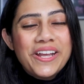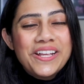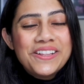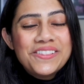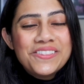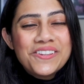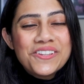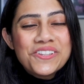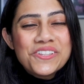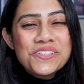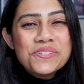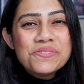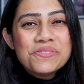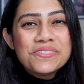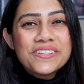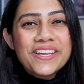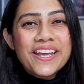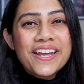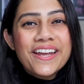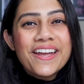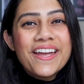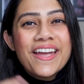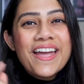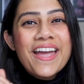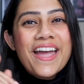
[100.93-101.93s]
in the
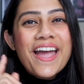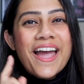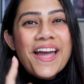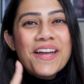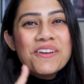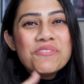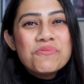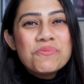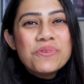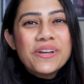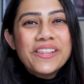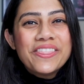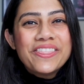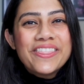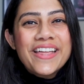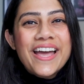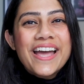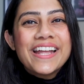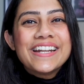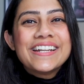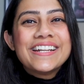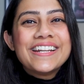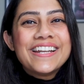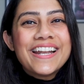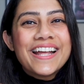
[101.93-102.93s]
UK. And with
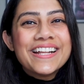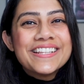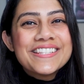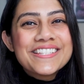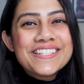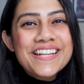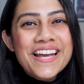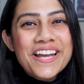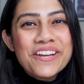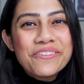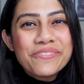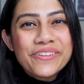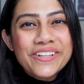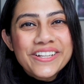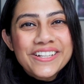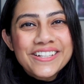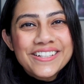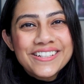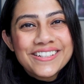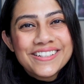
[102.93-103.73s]
that, let's dive in.